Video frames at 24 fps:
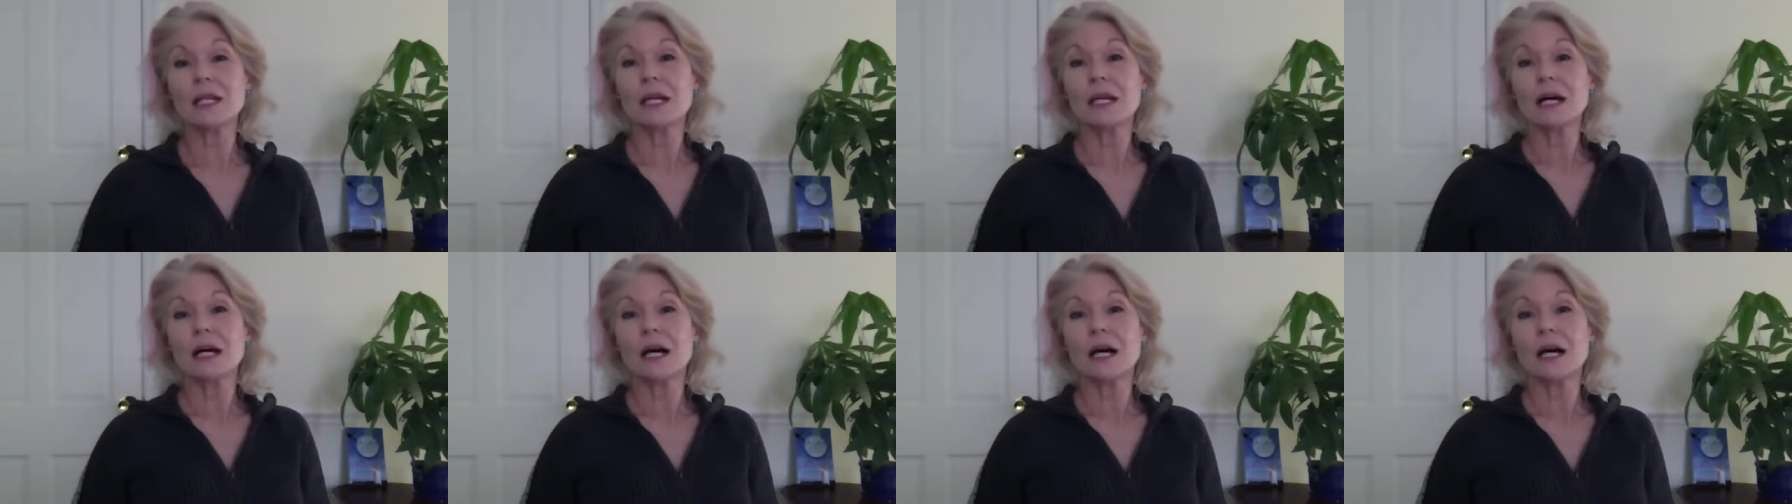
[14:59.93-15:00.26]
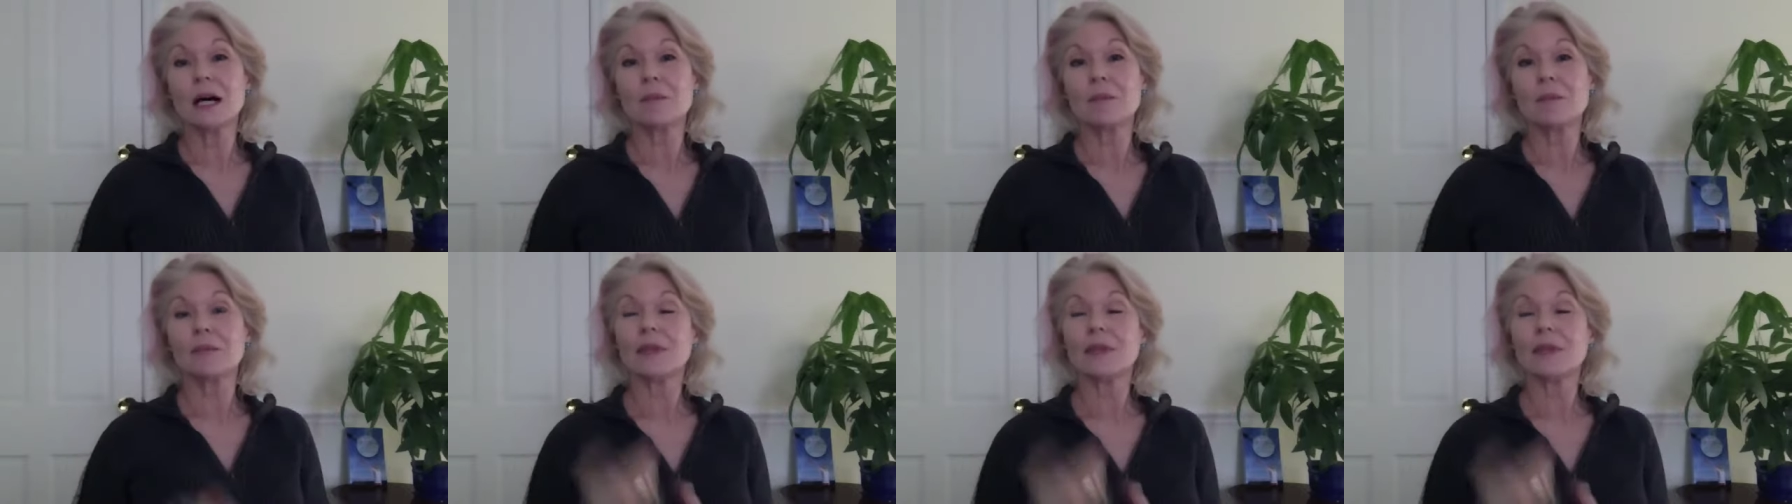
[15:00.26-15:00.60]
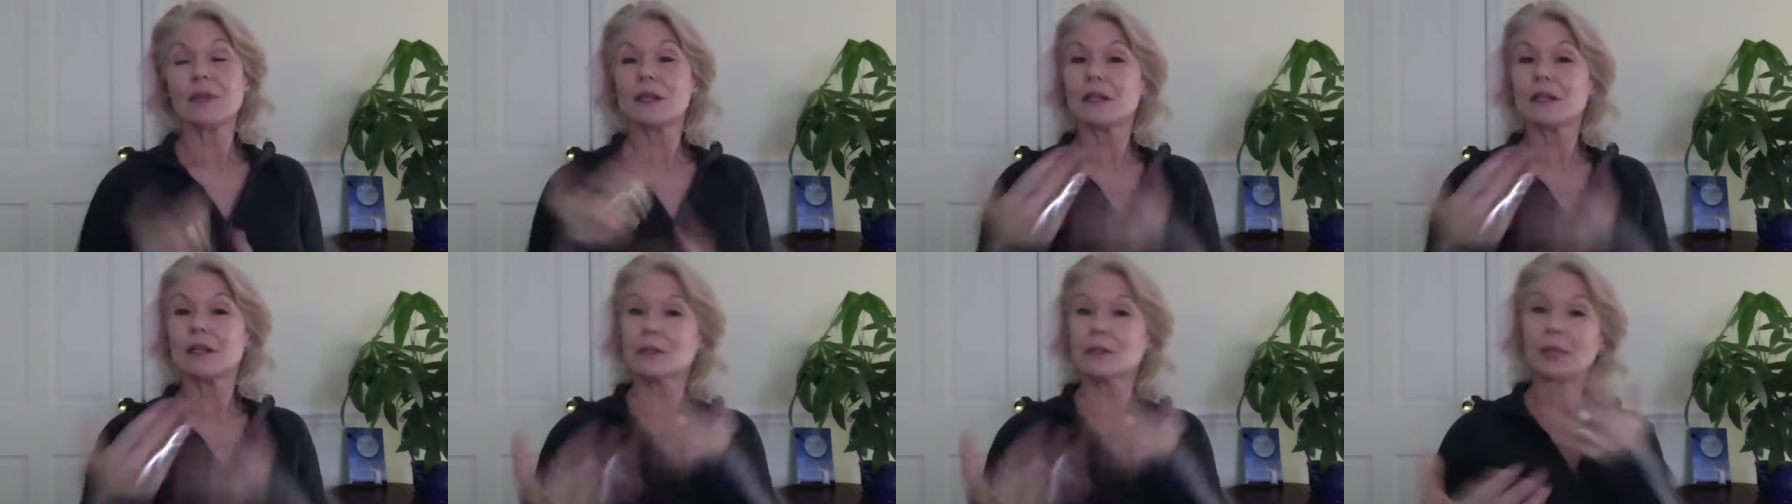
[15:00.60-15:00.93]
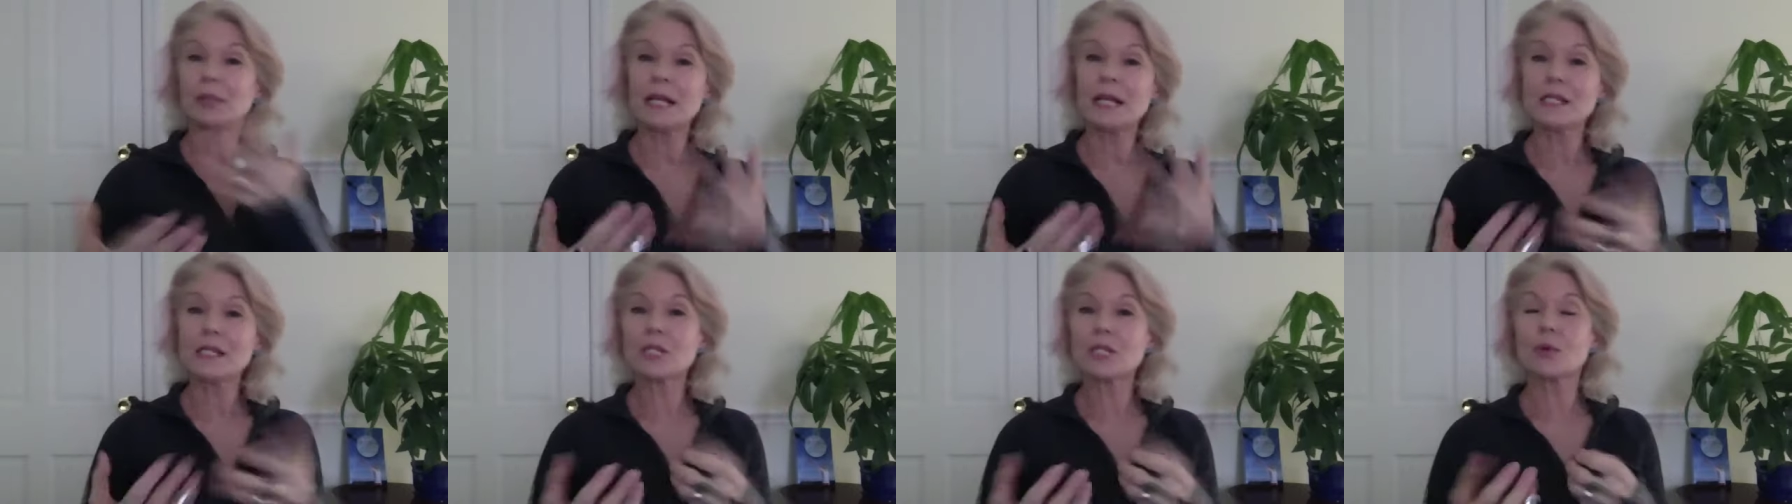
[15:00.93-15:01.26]
The
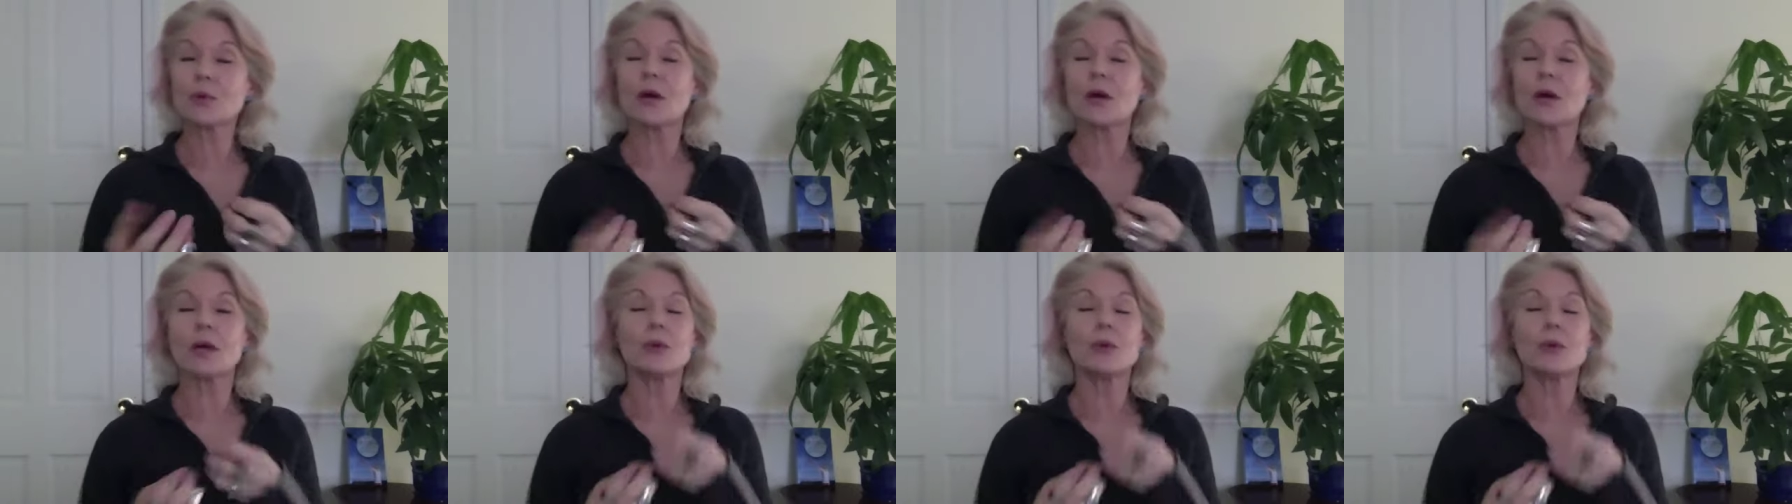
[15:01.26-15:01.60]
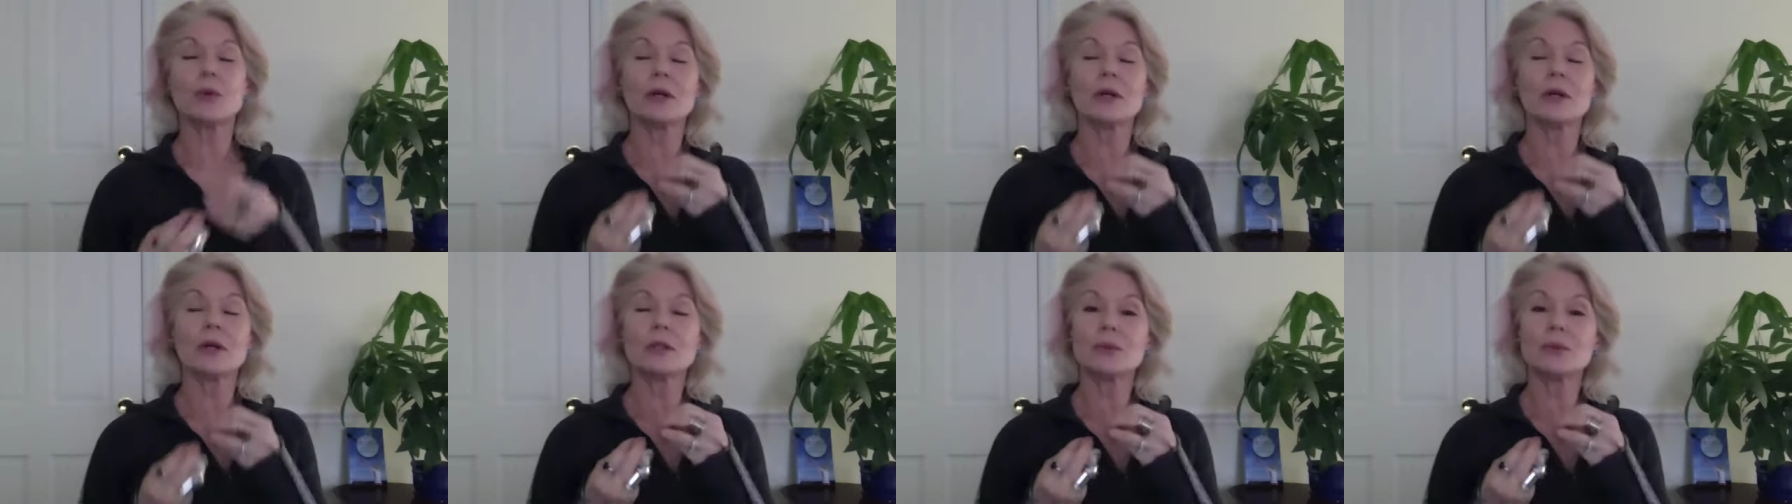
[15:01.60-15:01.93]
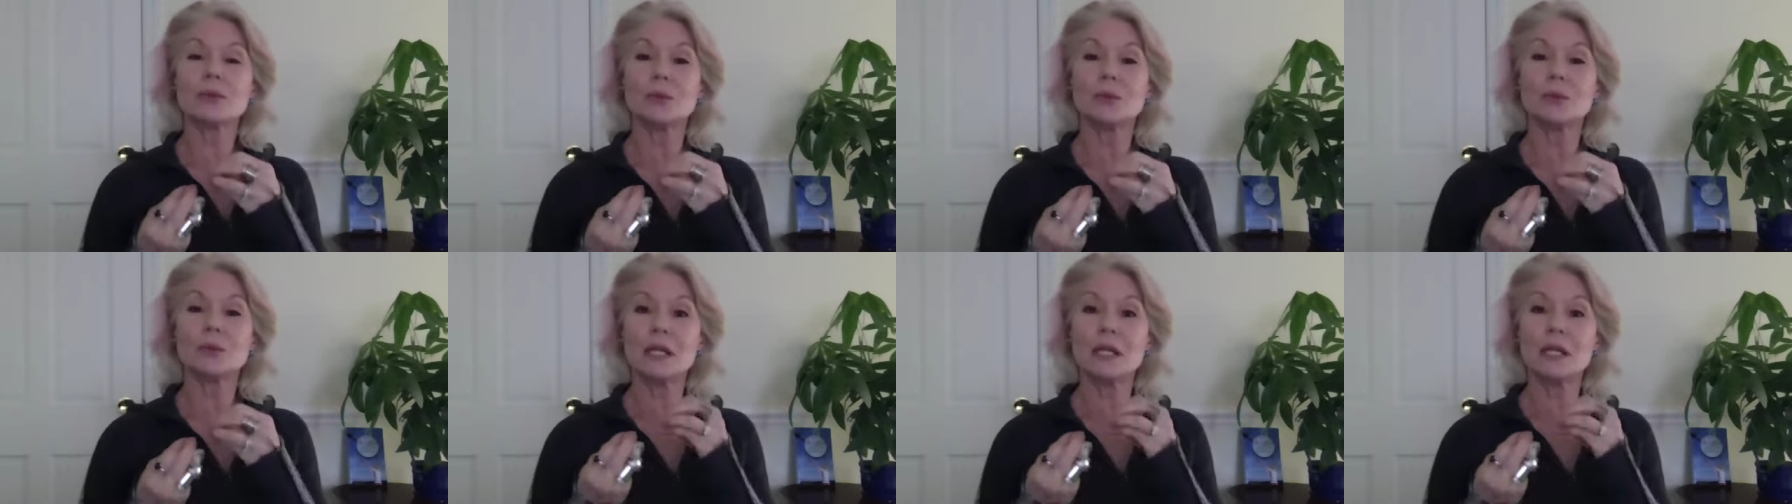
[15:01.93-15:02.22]
places where I worked, we